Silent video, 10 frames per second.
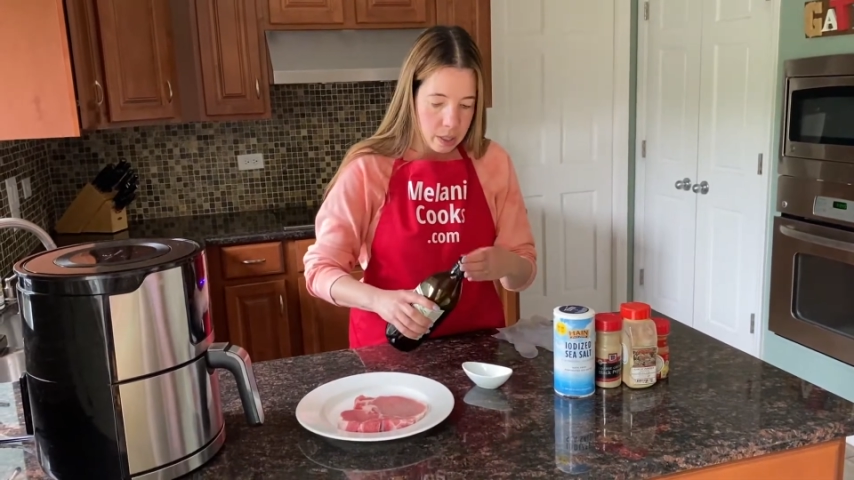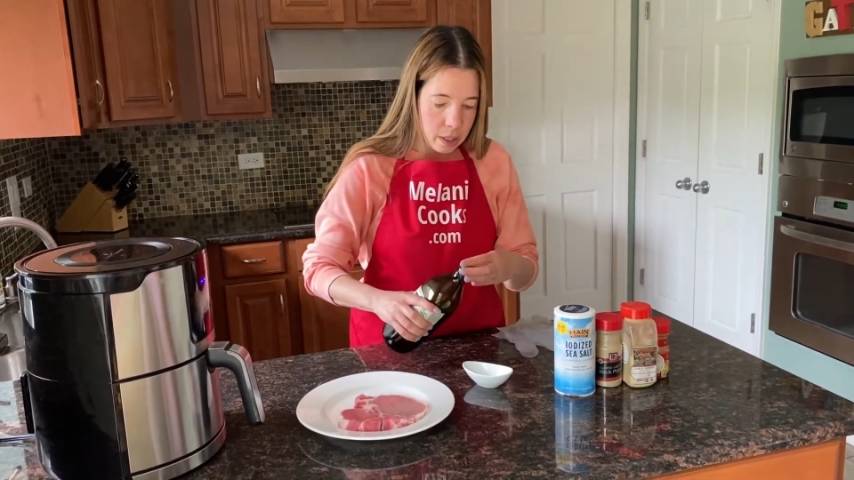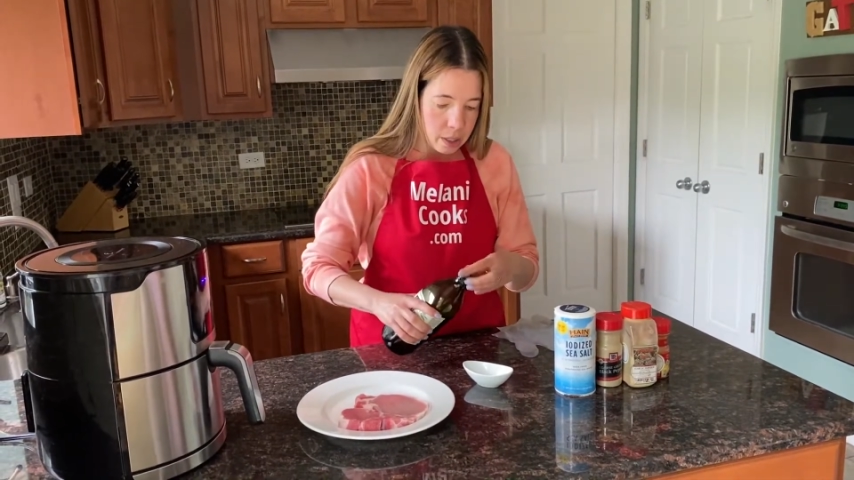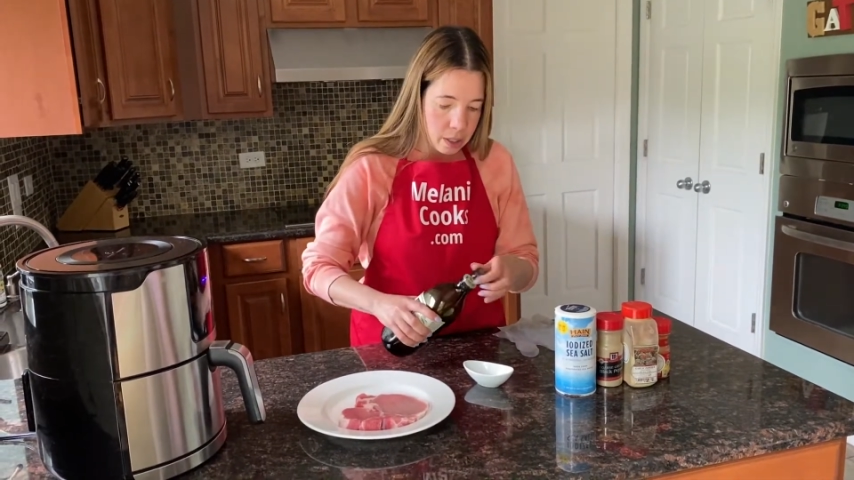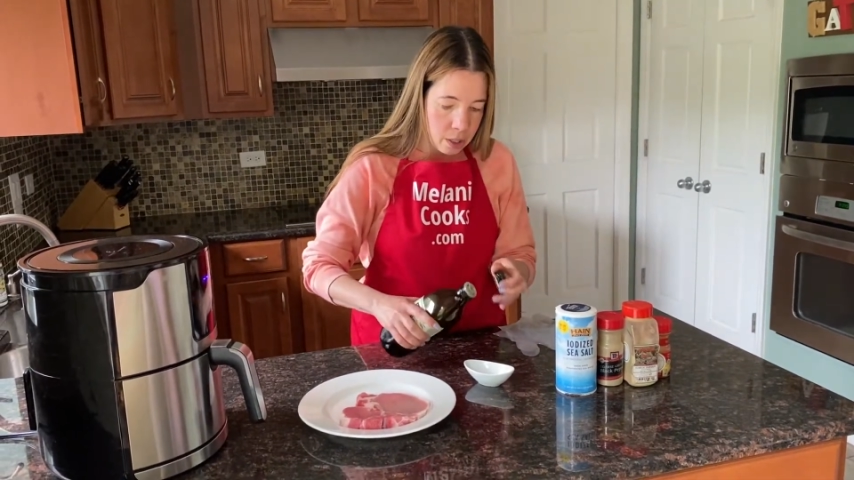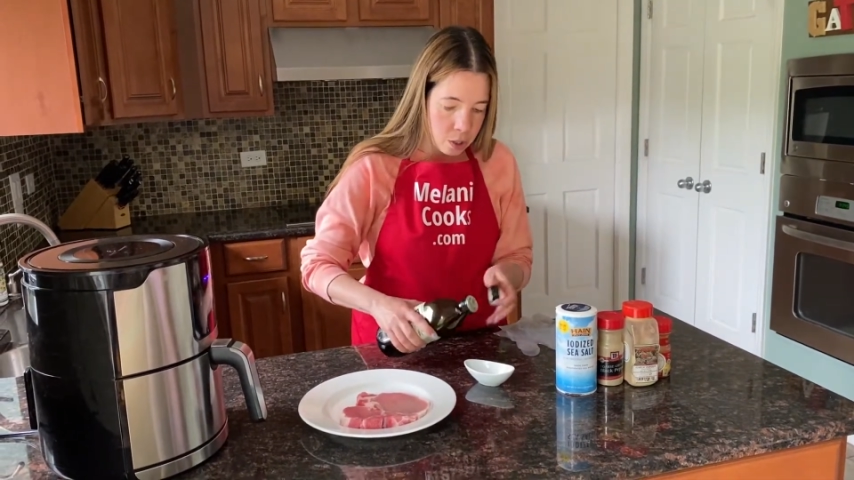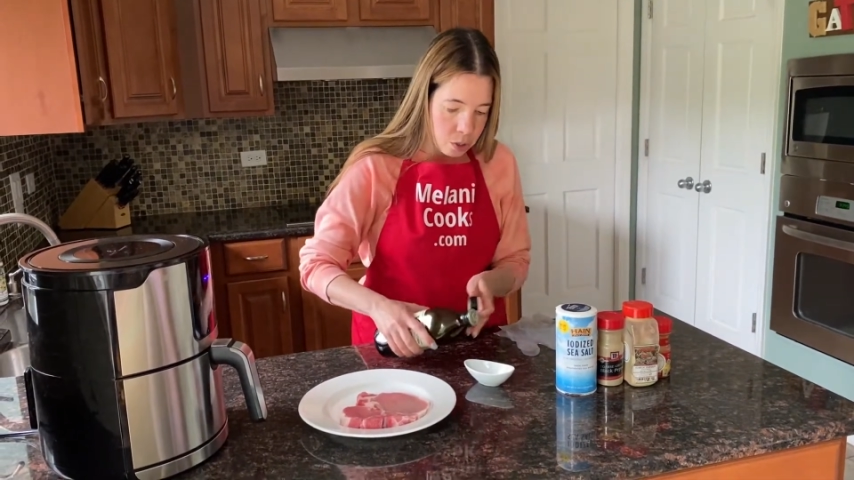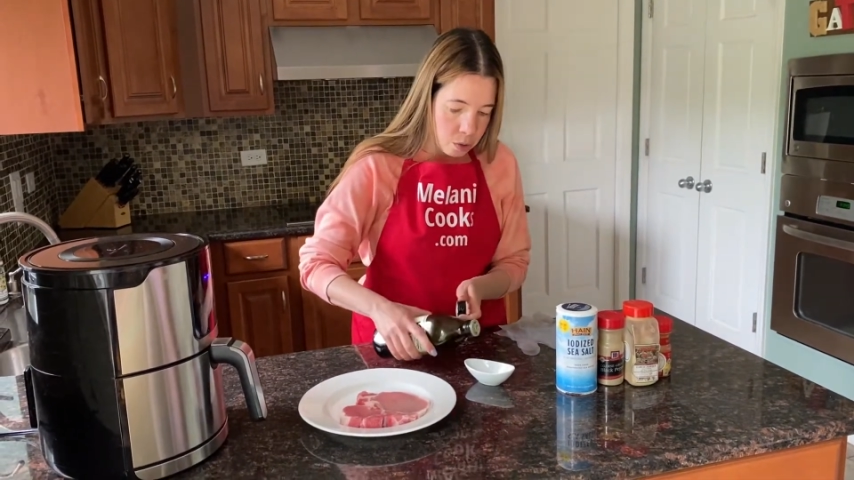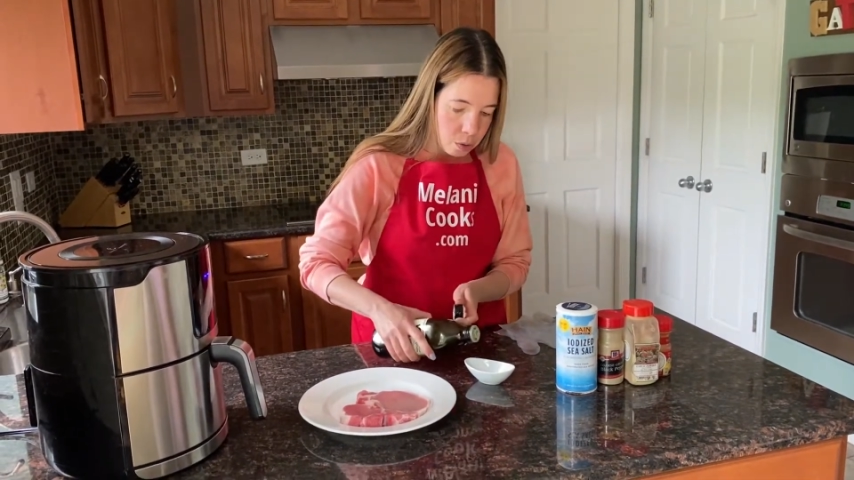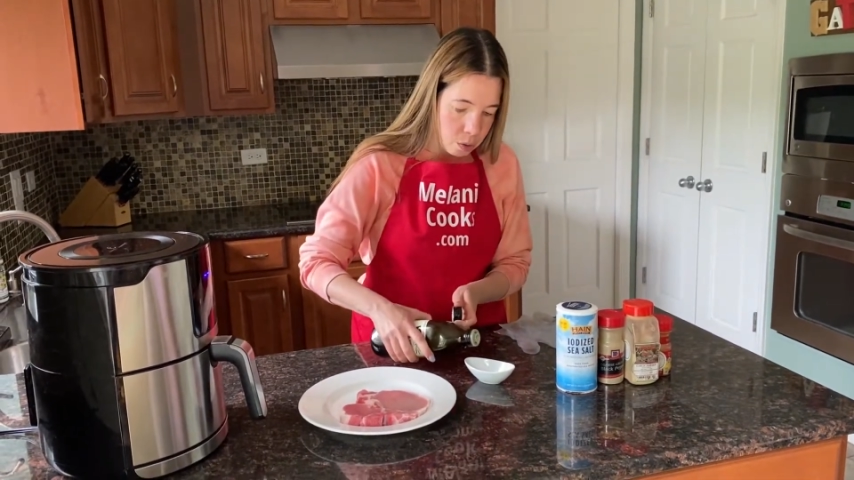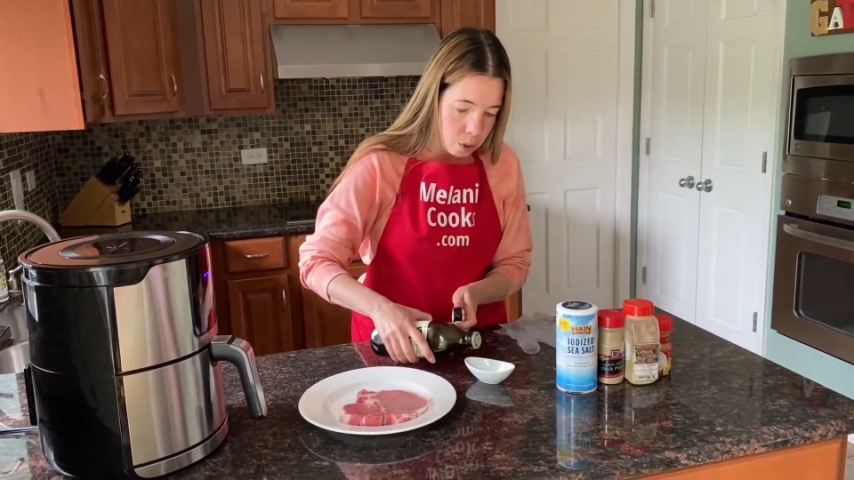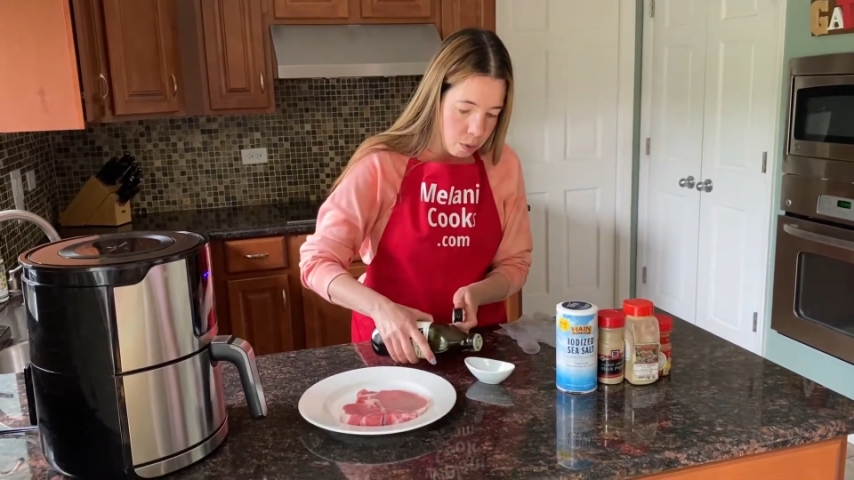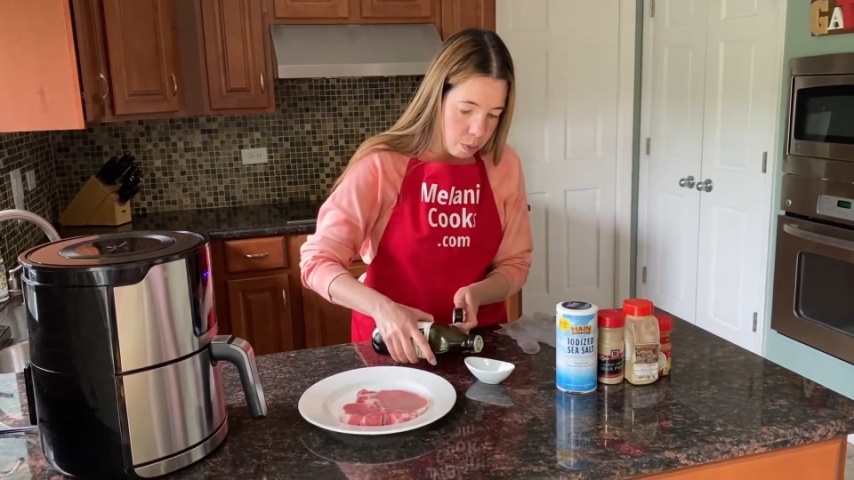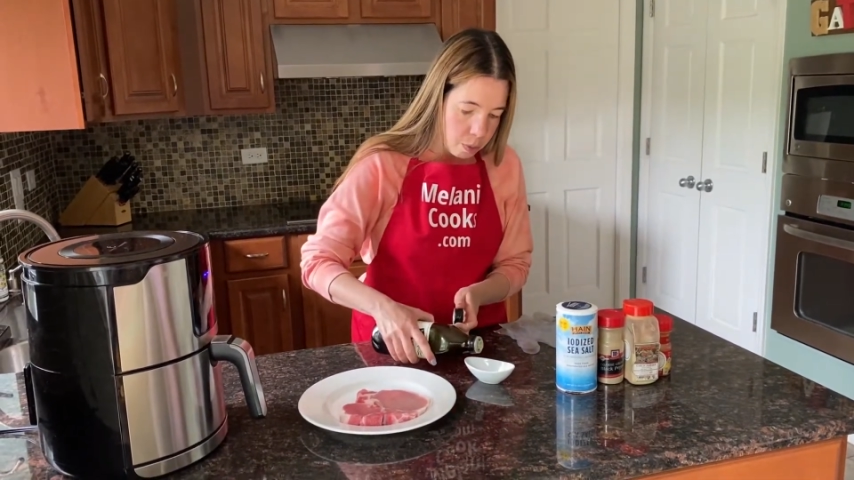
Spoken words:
in a dish to use for